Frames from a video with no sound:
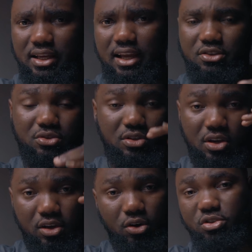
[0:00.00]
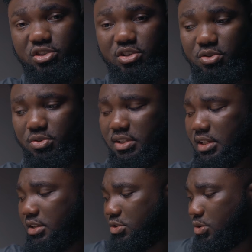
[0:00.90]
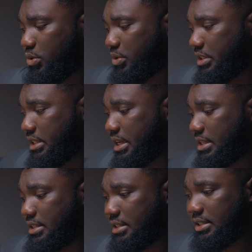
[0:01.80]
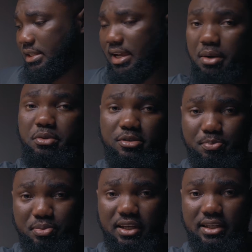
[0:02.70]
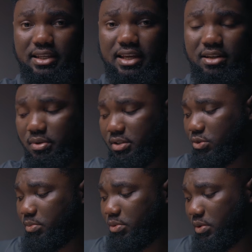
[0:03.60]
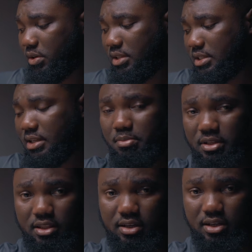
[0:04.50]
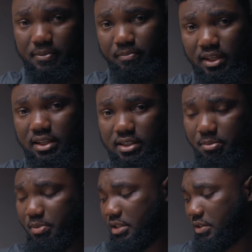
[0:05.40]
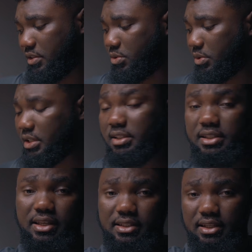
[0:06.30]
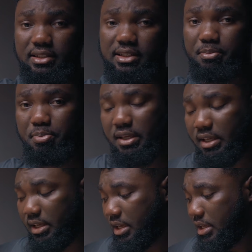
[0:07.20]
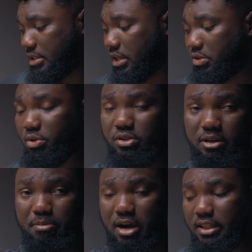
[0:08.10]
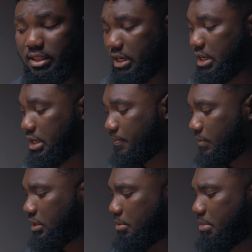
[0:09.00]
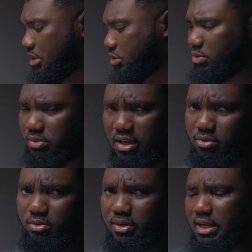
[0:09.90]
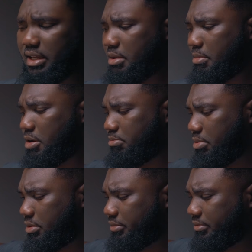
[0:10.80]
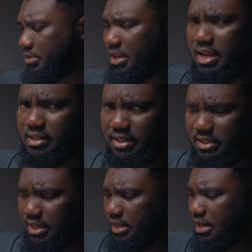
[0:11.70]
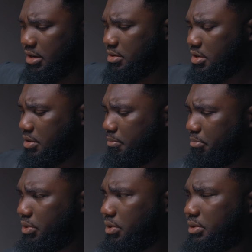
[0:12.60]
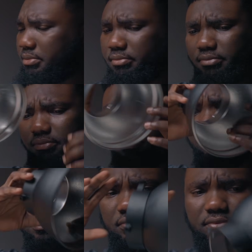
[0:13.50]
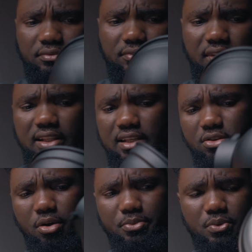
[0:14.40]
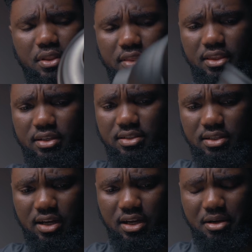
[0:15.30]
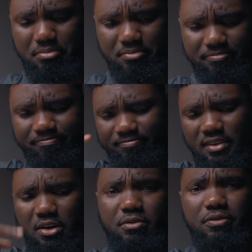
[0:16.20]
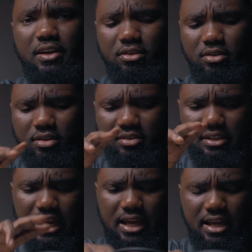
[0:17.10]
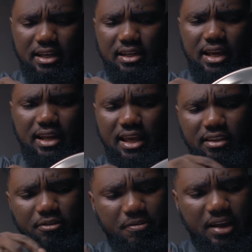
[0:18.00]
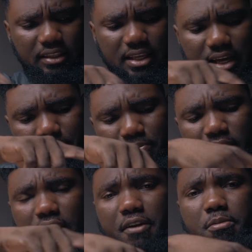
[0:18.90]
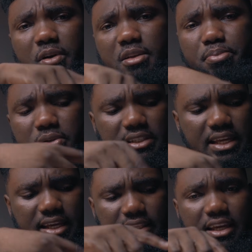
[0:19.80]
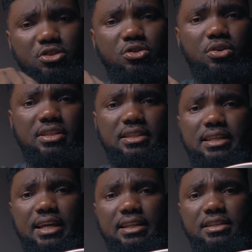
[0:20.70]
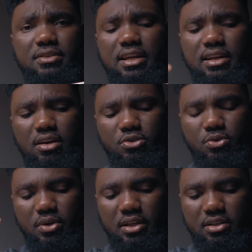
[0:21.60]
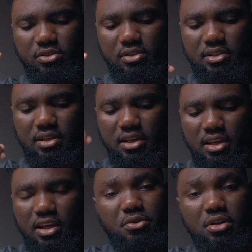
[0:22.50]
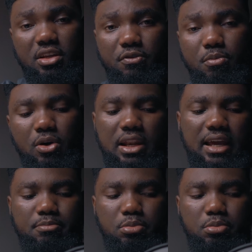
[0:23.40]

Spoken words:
I can just continue using it. So this, I was pretty excited when they told me they were going to send me the DP series. So this is the DP600 Mark III. The Mark II, I don't know when that came out, but you guys can check it out. Well, this comes with this reflector, and I like the fact that everybody puts like textures inside this right now, so it's going to give you more light.